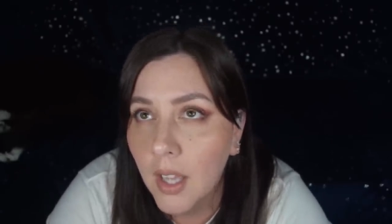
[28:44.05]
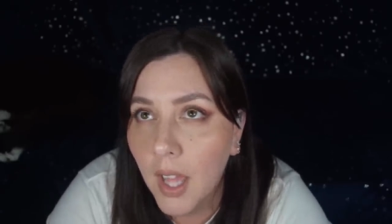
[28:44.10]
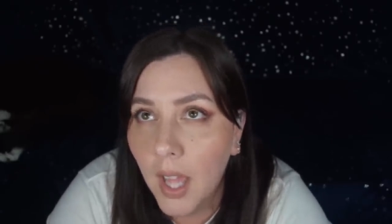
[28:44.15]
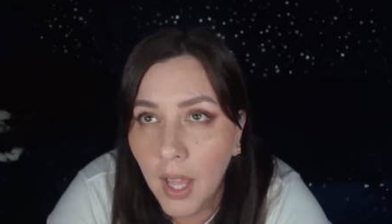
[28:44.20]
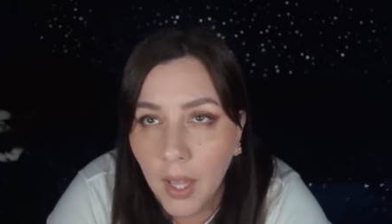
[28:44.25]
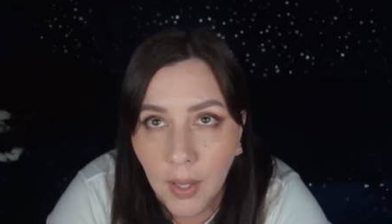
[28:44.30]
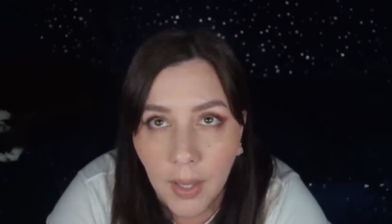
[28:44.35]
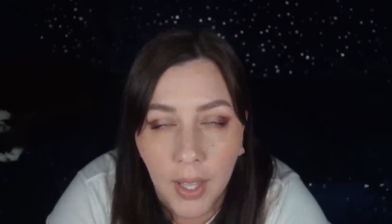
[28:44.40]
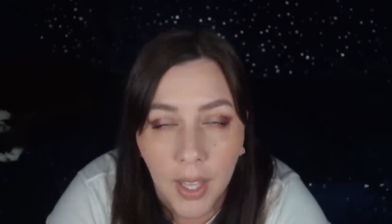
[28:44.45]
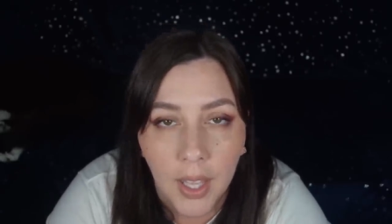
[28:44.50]

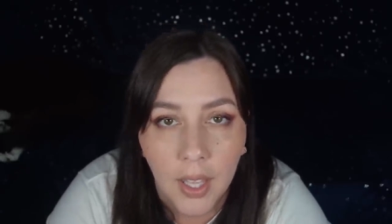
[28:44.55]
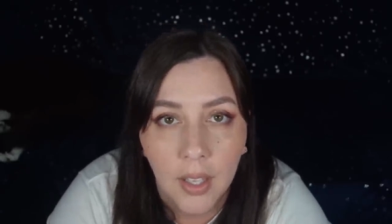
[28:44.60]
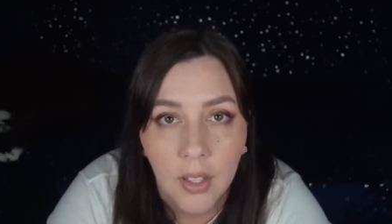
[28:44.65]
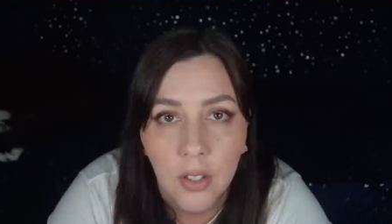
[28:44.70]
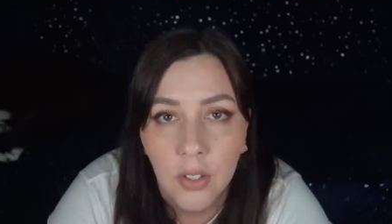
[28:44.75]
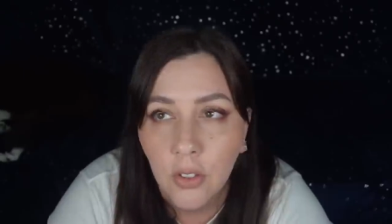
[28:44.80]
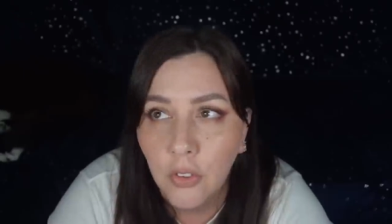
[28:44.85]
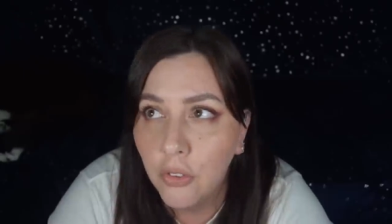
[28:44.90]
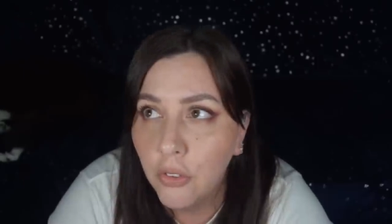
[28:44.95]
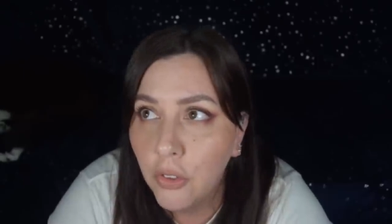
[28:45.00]
LA,
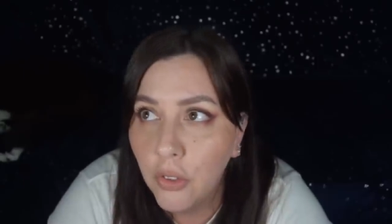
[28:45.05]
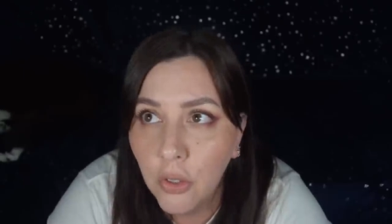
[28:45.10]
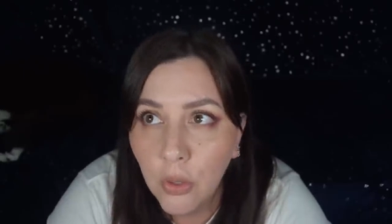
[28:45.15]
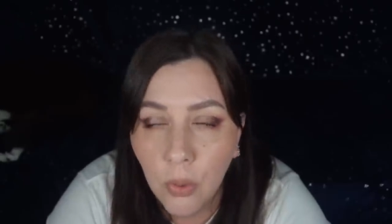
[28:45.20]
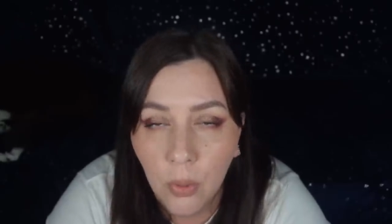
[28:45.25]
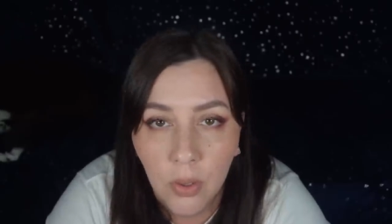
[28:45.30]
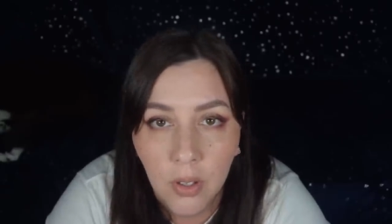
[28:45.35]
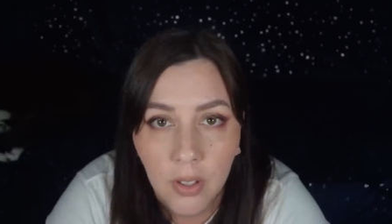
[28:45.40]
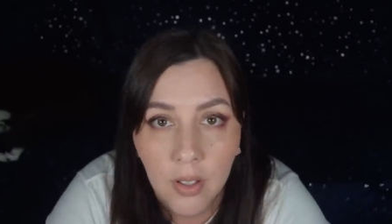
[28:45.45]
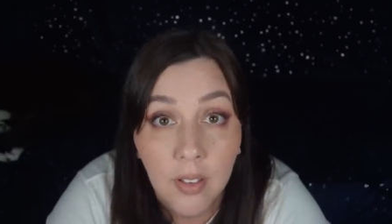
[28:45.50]
New
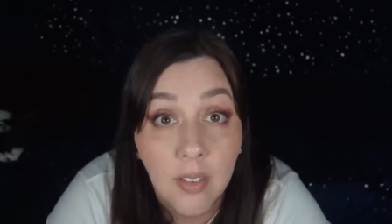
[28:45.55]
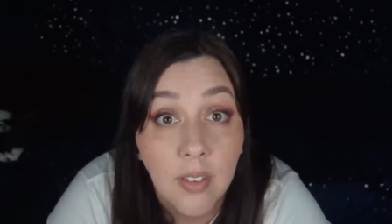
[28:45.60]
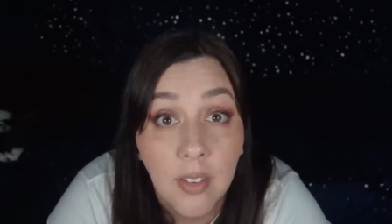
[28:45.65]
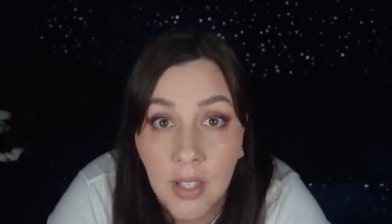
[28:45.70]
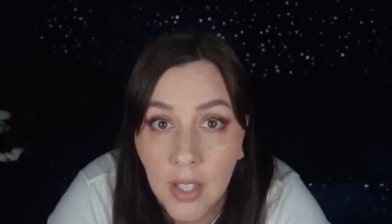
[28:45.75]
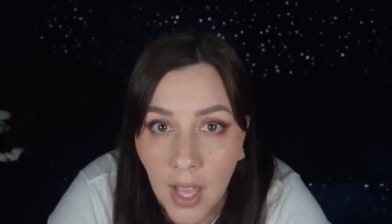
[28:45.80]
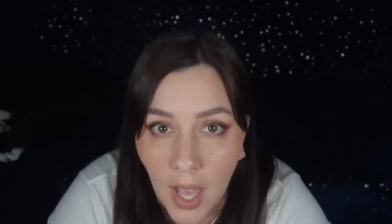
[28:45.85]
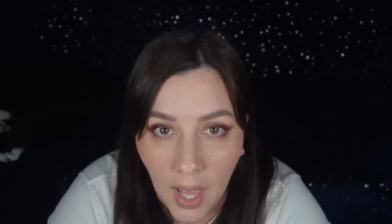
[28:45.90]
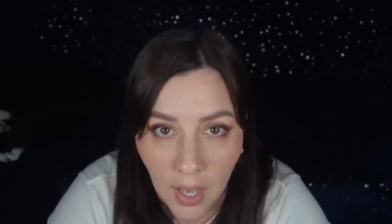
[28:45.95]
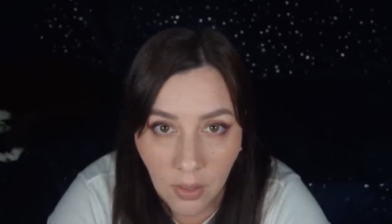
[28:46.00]
York,
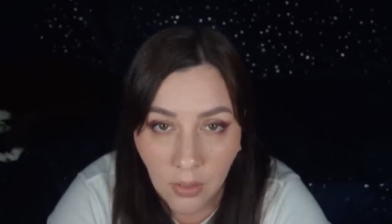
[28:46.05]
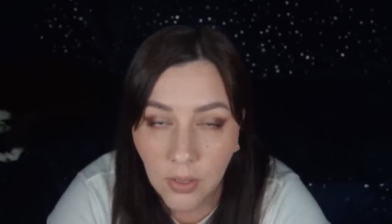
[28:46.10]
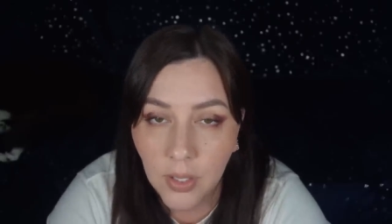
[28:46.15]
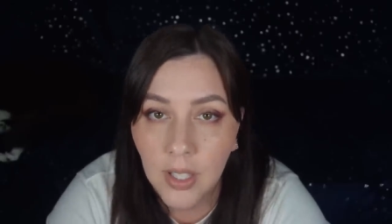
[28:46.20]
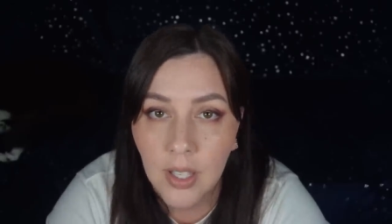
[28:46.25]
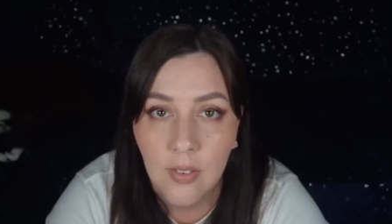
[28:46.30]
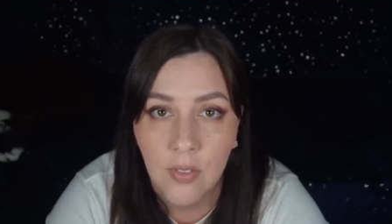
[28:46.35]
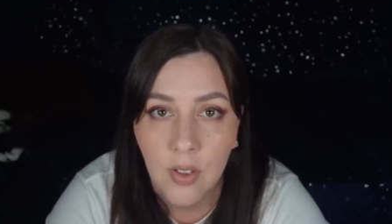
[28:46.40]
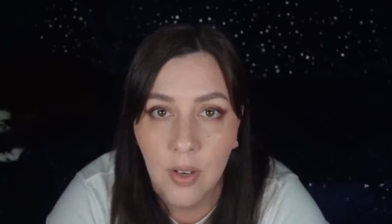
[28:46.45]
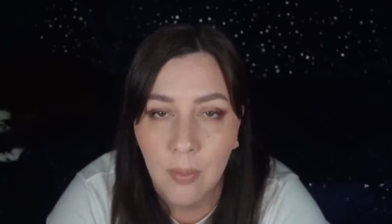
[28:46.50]
Seattle
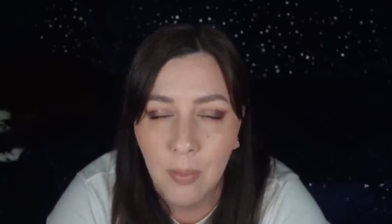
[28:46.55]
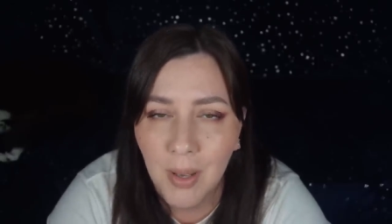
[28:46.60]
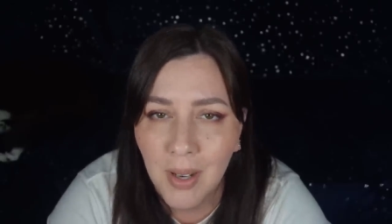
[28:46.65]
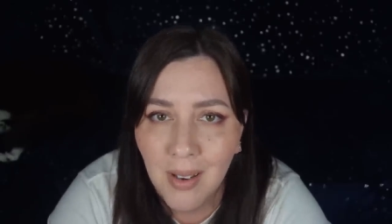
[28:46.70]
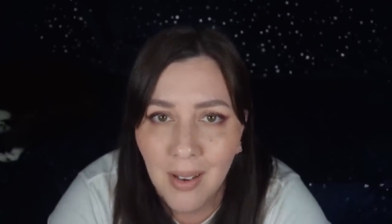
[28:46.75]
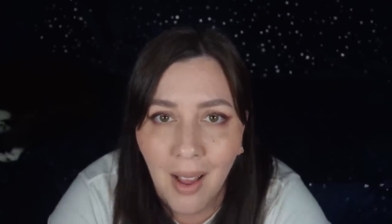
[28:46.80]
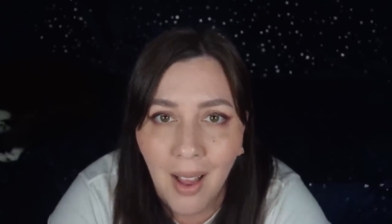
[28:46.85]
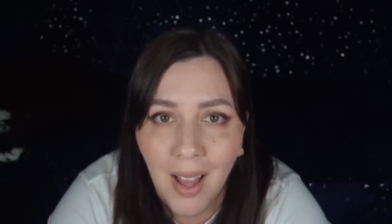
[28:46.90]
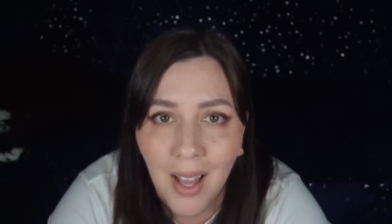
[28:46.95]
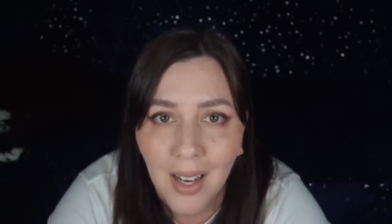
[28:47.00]
even, but
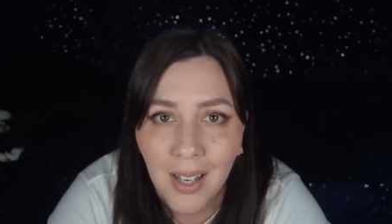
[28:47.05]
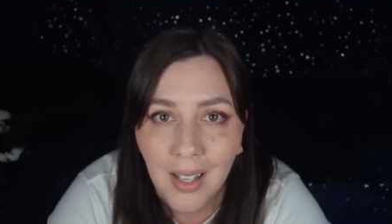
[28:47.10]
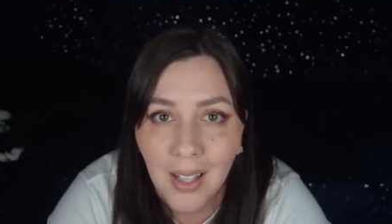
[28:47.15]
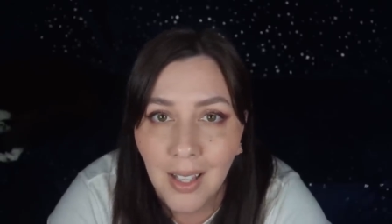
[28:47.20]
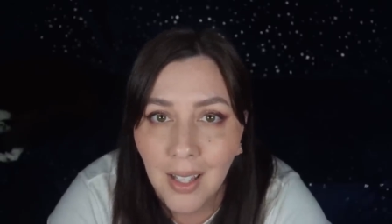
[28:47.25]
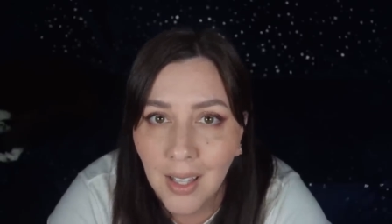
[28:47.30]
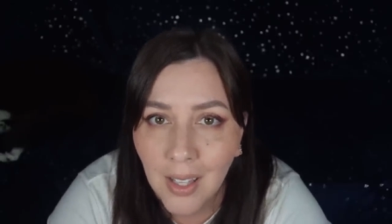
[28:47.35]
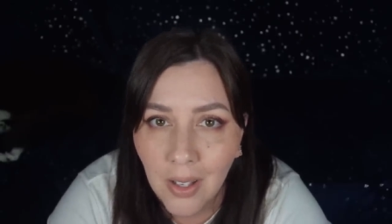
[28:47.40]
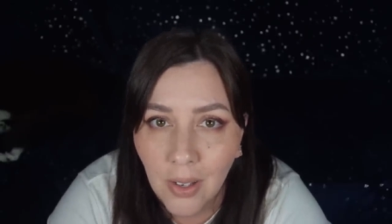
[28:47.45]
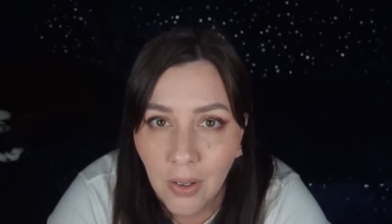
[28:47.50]
not
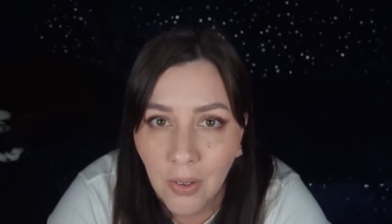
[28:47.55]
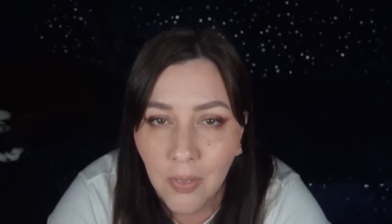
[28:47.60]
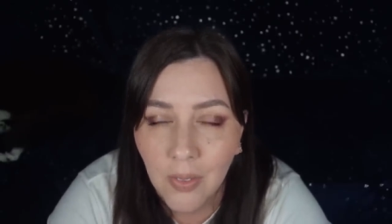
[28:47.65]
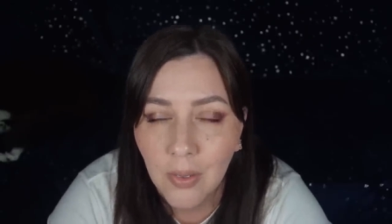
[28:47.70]
here.